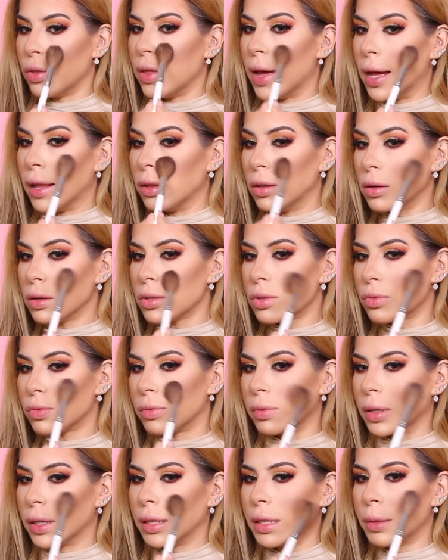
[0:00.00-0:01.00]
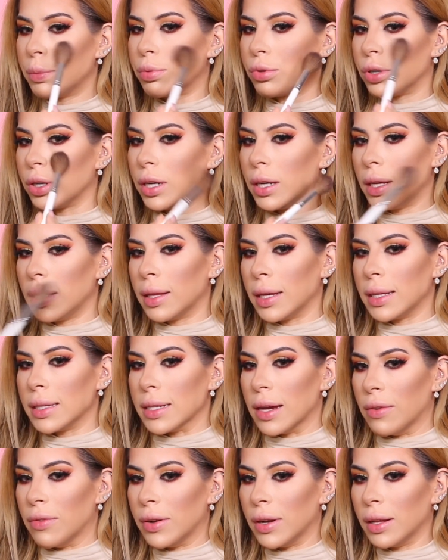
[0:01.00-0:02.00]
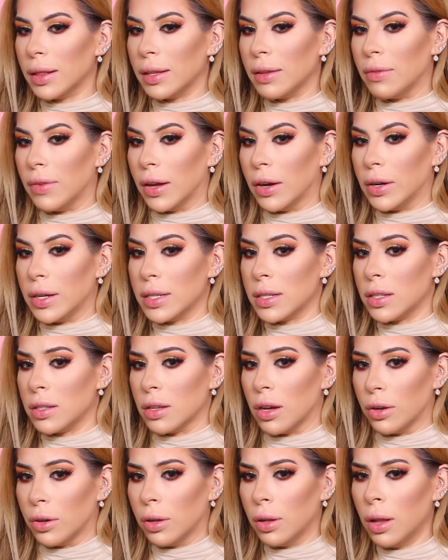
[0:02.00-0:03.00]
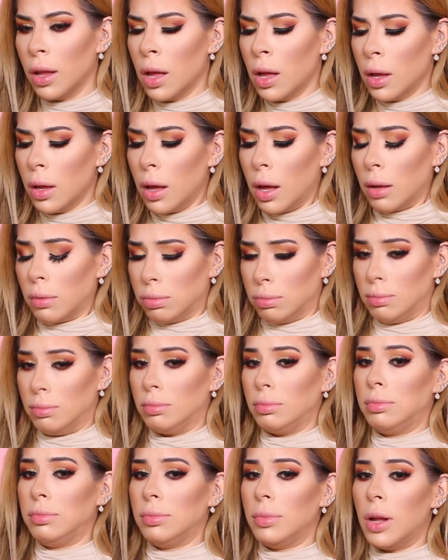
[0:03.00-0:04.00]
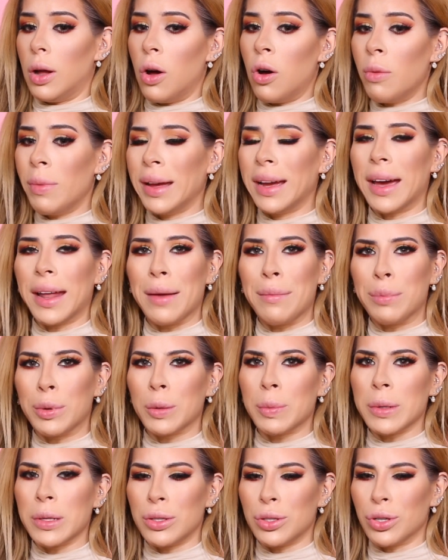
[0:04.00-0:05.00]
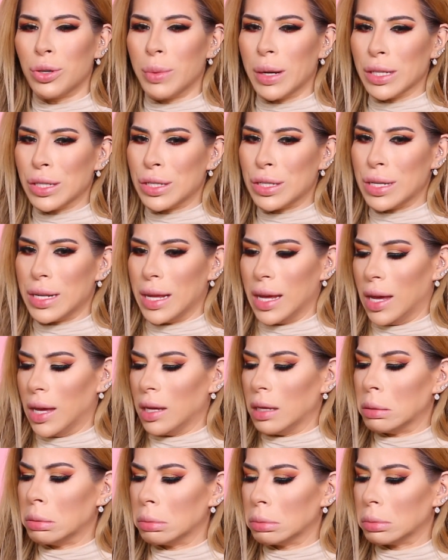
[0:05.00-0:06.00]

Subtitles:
that looks really pretty, like definitely very subtle. Oh my god, I'm burping so much today.